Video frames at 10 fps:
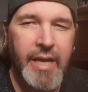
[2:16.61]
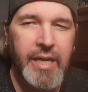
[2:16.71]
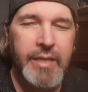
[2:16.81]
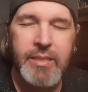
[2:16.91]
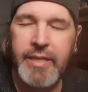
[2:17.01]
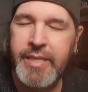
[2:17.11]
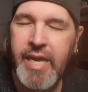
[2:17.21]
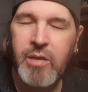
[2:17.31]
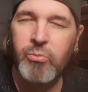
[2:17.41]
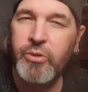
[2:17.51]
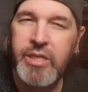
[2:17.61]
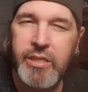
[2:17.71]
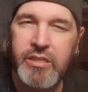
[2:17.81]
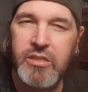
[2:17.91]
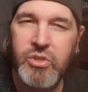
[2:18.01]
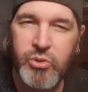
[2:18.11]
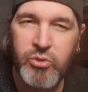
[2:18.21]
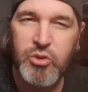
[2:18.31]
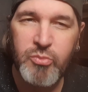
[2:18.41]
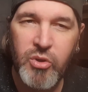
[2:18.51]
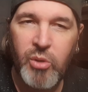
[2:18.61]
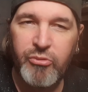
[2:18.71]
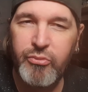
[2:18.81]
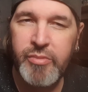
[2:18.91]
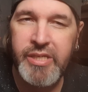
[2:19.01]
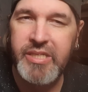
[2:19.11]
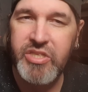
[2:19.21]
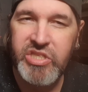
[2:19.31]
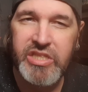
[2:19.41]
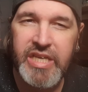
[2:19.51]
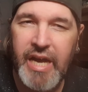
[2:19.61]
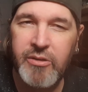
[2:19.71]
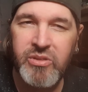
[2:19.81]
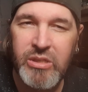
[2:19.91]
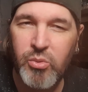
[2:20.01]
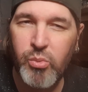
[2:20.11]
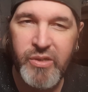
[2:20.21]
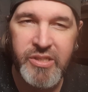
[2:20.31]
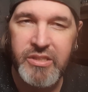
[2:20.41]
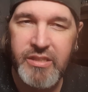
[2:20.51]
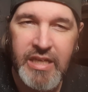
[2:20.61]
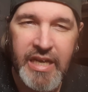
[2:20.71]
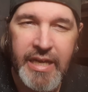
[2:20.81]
I can't read it. It's too small for me to see. I don't know what it...